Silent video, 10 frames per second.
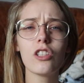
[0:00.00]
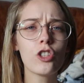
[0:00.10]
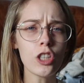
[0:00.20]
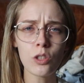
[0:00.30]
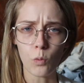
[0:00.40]

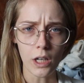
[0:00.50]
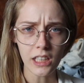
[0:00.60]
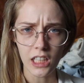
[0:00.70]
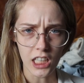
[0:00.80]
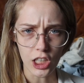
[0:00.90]
just
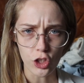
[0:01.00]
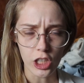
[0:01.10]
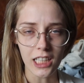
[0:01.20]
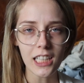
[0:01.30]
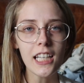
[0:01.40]
one
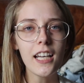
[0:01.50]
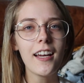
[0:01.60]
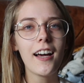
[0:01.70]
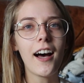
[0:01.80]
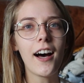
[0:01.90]
condition,
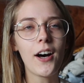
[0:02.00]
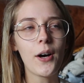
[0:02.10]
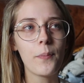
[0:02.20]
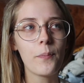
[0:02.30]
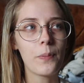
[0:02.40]

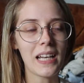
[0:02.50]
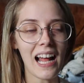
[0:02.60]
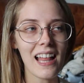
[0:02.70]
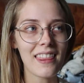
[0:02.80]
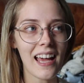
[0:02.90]

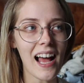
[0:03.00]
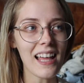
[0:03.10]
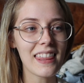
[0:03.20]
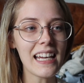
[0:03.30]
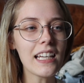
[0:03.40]
that
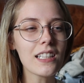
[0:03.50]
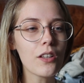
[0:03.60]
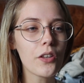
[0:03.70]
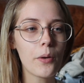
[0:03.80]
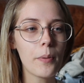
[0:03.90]
I think is
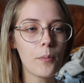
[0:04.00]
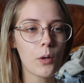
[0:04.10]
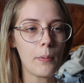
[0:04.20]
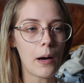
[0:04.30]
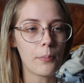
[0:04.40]
a little bit
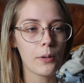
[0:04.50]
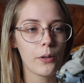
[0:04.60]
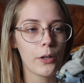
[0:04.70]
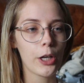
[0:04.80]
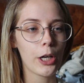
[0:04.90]
more
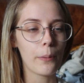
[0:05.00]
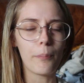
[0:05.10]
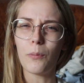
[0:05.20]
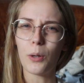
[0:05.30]
popular,